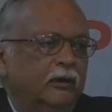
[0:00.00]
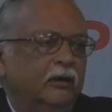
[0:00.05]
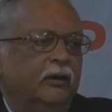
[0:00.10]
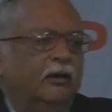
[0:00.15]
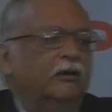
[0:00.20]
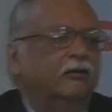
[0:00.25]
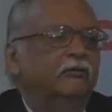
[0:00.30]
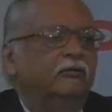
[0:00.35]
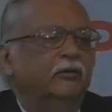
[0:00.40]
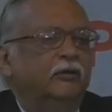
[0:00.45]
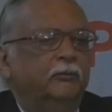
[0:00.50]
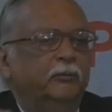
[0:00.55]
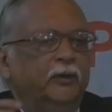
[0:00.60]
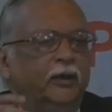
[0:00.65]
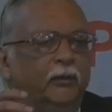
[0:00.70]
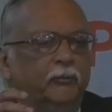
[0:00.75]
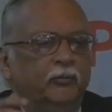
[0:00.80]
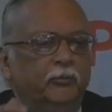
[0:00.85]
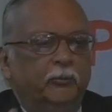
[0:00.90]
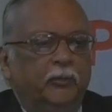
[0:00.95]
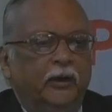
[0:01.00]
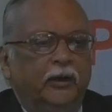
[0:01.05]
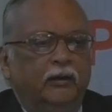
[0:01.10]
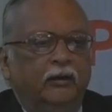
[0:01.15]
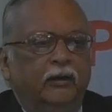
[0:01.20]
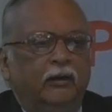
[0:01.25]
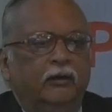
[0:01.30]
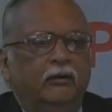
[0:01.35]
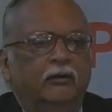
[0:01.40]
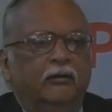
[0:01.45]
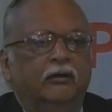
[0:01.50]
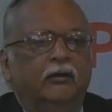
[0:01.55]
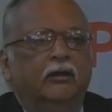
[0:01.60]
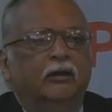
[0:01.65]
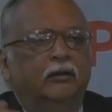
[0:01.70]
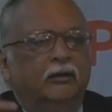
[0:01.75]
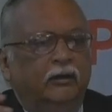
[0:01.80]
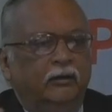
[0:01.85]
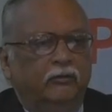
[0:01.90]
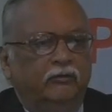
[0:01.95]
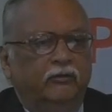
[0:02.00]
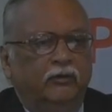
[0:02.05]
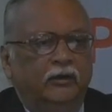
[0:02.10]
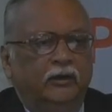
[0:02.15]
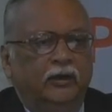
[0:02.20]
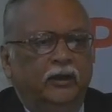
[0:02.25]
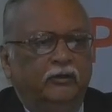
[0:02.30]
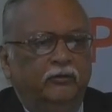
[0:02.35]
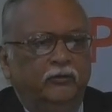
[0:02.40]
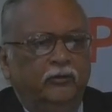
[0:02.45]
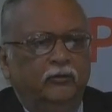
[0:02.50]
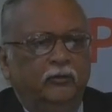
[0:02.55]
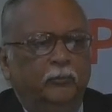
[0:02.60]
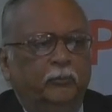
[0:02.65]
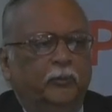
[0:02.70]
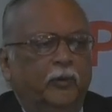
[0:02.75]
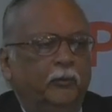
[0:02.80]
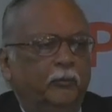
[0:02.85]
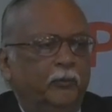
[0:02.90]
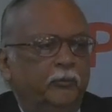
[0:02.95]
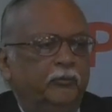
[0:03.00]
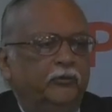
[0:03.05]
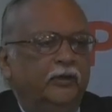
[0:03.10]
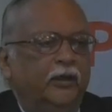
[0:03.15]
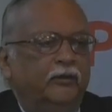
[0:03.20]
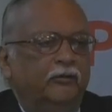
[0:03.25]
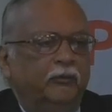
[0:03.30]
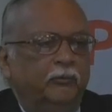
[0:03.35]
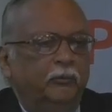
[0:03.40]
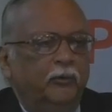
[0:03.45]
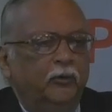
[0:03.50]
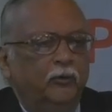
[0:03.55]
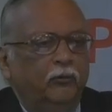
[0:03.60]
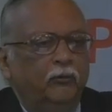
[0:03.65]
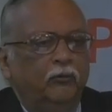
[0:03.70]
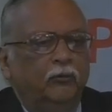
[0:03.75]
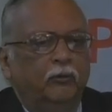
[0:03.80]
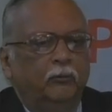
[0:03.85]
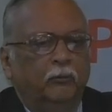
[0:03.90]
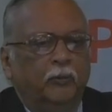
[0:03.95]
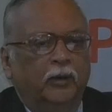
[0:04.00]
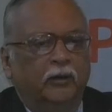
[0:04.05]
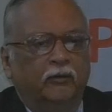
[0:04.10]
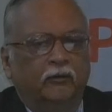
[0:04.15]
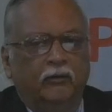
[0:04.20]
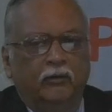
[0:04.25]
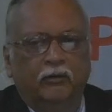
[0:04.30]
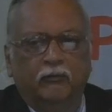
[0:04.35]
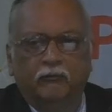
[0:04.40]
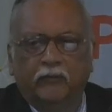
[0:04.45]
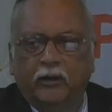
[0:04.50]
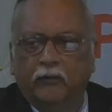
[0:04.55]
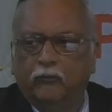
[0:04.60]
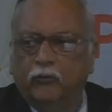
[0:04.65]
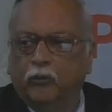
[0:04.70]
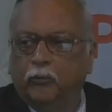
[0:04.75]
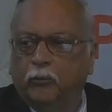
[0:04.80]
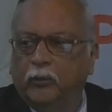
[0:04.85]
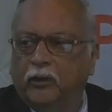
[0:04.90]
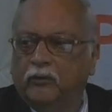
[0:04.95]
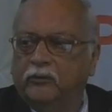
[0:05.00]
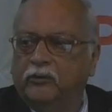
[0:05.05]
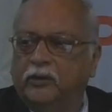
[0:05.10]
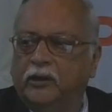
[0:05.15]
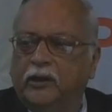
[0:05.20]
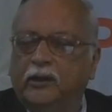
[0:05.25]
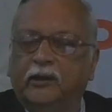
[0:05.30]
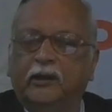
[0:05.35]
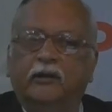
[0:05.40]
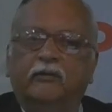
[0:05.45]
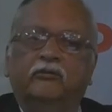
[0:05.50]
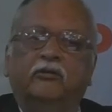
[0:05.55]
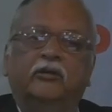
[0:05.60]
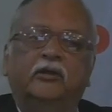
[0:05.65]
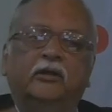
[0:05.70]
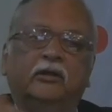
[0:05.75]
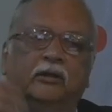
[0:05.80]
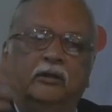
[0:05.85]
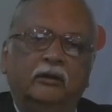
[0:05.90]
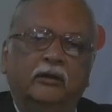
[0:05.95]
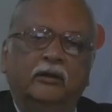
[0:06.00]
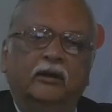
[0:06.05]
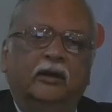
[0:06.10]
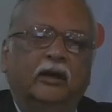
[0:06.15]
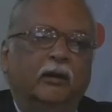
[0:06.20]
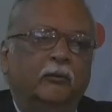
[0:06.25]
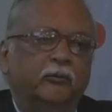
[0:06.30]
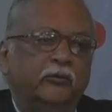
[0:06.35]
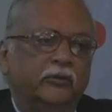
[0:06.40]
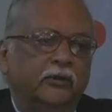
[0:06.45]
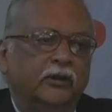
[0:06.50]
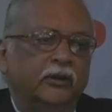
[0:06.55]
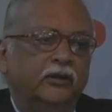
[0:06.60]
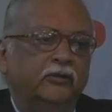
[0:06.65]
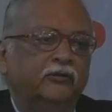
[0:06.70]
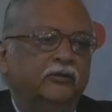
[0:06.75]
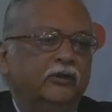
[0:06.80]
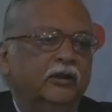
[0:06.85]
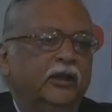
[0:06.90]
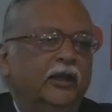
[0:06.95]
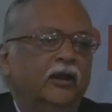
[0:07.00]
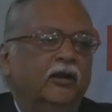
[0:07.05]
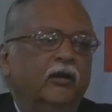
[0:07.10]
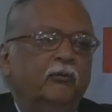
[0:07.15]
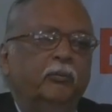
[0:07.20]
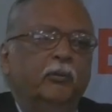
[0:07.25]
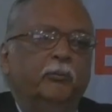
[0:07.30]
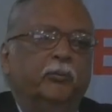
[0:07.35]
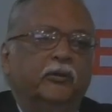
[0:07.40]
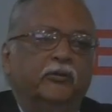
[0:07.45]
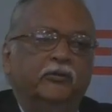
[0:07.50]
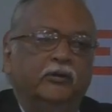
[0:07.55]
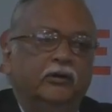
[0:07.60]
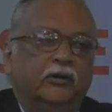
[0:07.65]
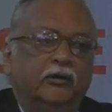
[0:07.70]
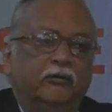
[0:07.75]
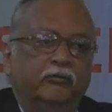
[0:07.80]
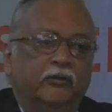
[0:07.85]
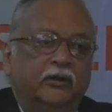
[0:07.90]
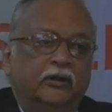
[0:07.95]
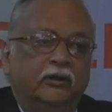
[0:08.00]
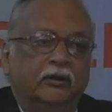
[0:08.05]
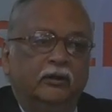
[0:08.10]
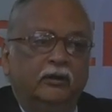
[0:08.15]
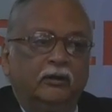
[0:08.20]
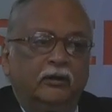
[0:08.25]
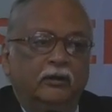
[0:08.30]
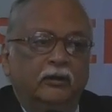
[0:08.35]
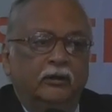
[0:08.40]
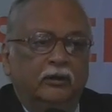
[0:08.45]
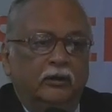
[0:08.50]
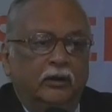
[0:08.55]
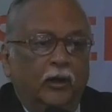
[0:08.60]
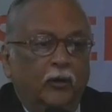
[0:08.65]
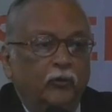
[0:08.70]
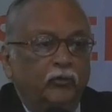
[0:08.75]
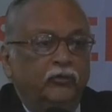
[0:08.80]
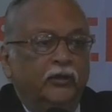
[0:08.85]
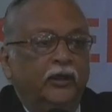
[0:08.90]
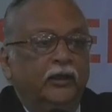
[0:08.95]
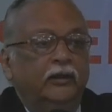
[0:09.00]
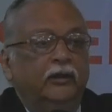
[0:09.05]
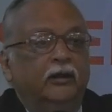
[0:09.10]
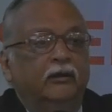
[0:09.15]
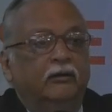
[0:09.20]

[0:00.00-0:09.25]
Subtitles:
She becomes pregnant, then she gets into a problem. She has a balloon vaginoplasty, and then she comes. So history cannot be presented with now saying that